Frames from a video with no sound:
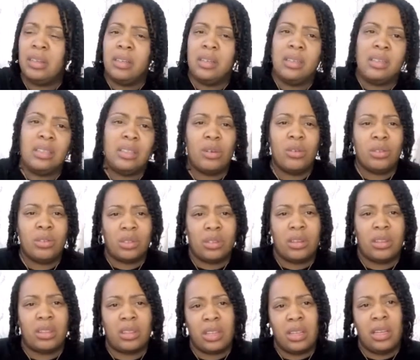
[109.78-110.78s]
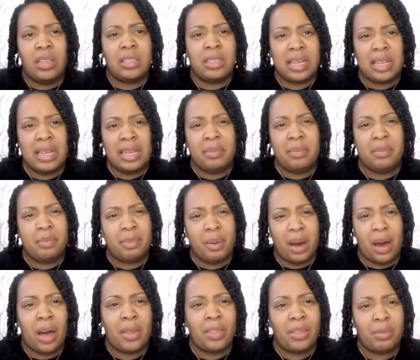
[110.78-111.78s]
Those are the things that
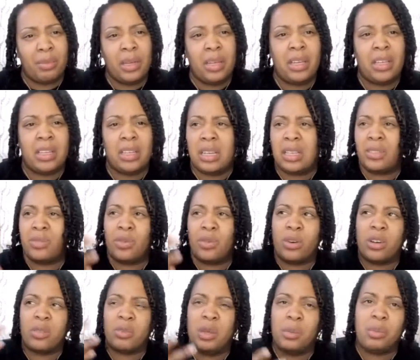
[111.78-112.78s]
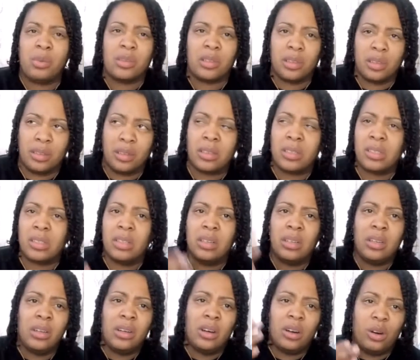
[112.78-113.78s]
bother me as far as people's looks
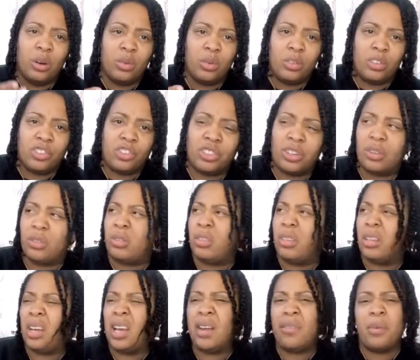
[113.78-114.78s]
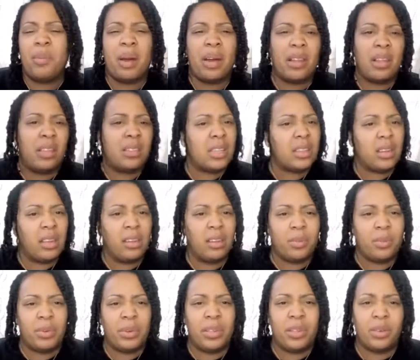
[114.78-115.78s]
on the show. Everybody else I thought looked
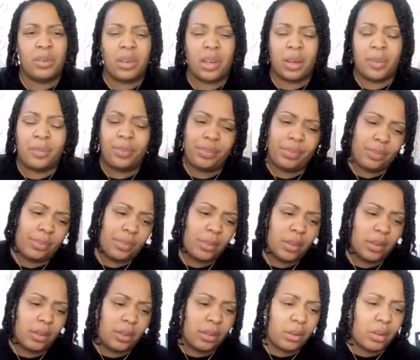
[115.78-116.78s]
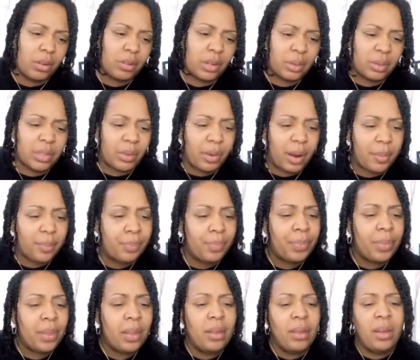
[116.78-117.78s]
pretty okay. You know, it was all right.
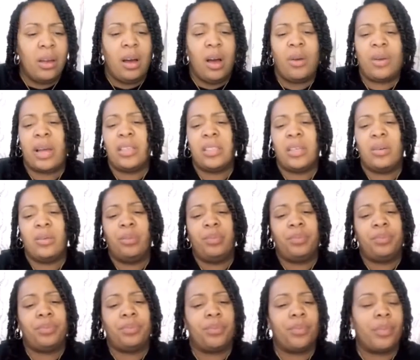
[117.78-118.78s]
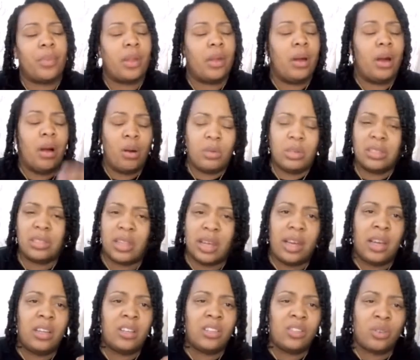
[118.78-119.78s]
Okay, so on the
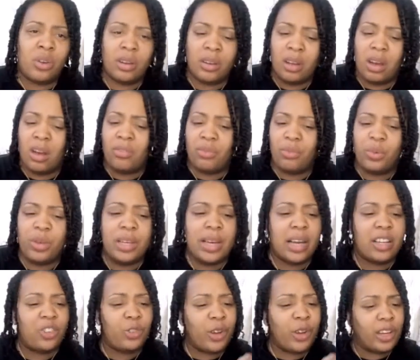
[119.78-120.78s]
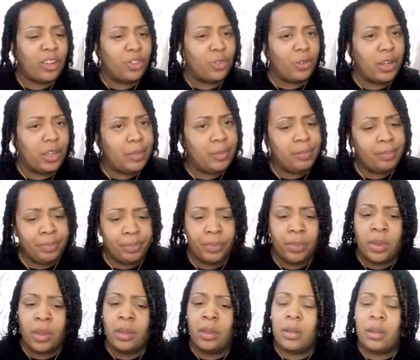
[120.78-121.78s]
stage starting off we got trick and treat
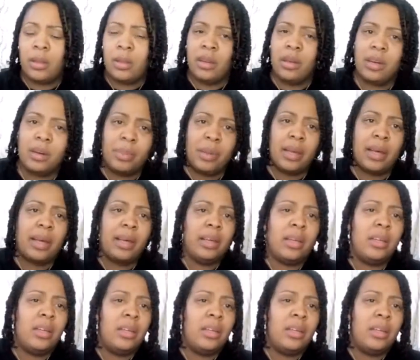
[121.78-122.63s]
gunplay